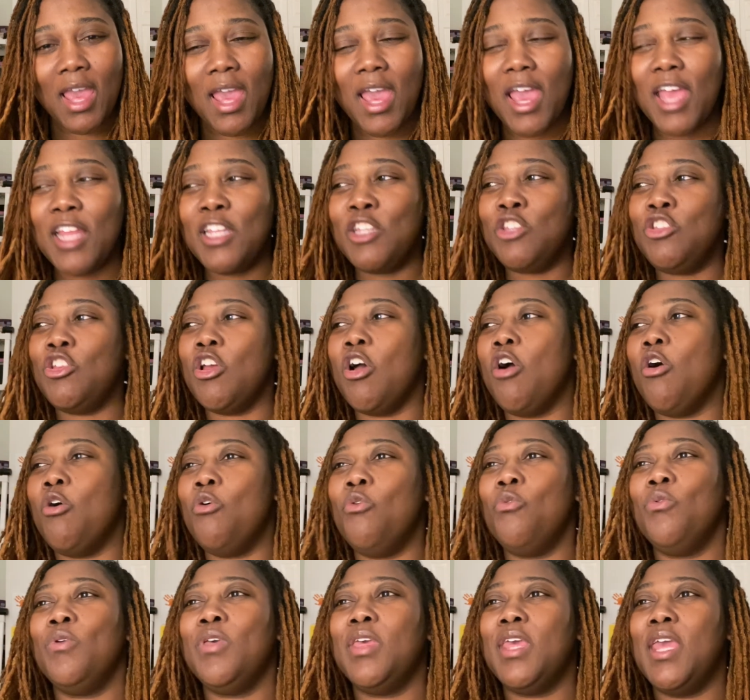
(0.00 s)
And
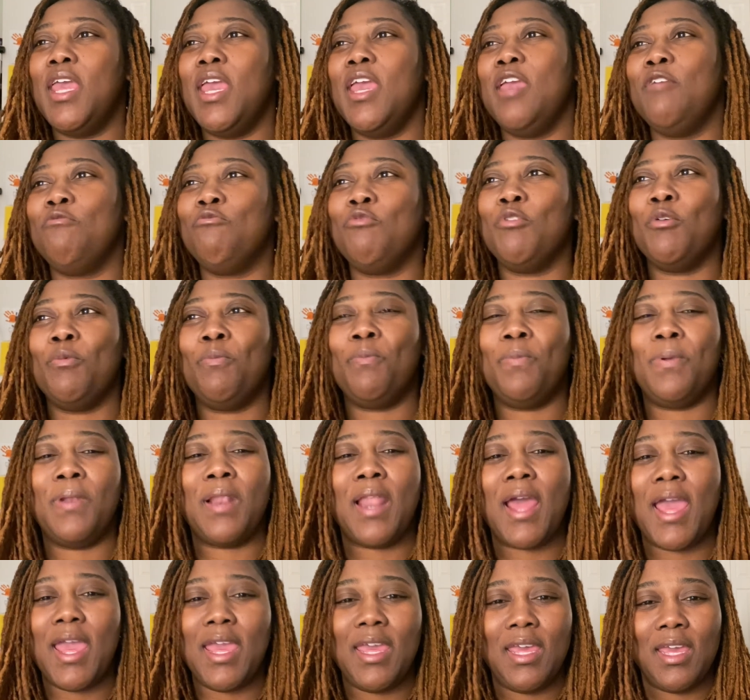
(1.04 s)
don't keep
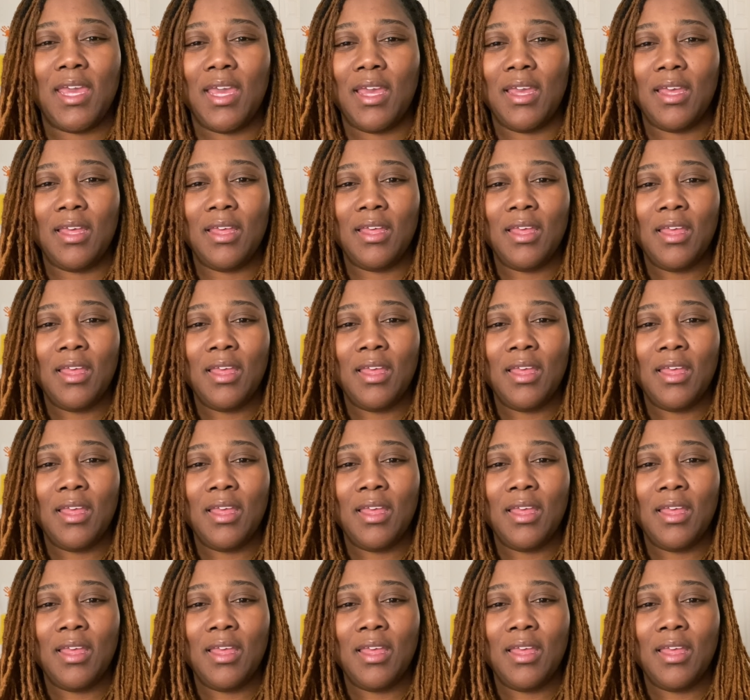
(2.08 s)
replaying